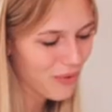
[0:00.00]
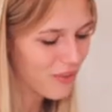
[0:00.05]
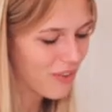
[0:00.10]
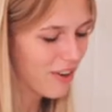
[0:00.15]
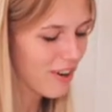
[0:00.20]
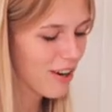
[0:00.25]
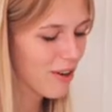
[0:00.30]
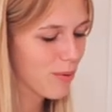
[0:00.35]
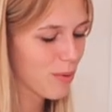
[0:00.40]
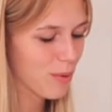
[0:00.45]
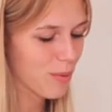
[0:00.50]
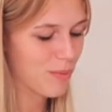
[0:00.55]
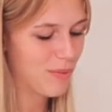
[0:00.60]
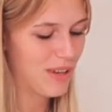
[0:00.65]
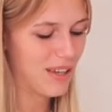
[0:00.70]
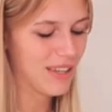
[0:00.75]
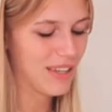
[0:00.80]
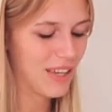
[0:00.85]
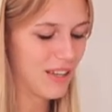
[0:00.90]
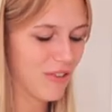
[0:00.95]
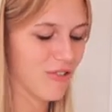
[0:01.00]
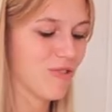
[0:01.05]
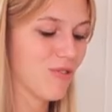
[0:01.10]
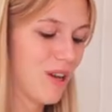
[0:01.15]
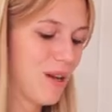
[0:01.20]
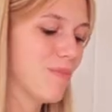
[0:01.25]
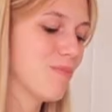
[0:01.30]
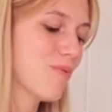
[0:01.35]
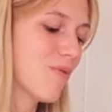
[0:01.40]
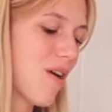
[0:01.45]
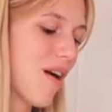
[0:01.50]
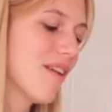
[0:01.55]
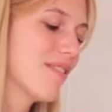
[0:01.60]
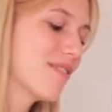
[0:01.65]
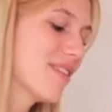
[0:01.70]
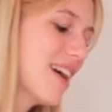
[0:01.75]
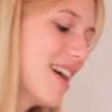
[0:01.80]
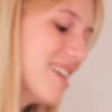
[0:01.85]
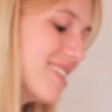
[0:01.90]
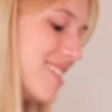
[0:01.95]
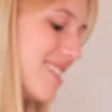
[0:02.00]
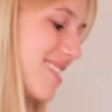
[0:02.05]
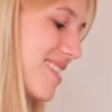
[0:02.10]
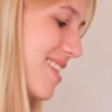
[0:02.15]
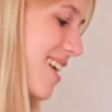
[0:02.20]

far, we're making great progress.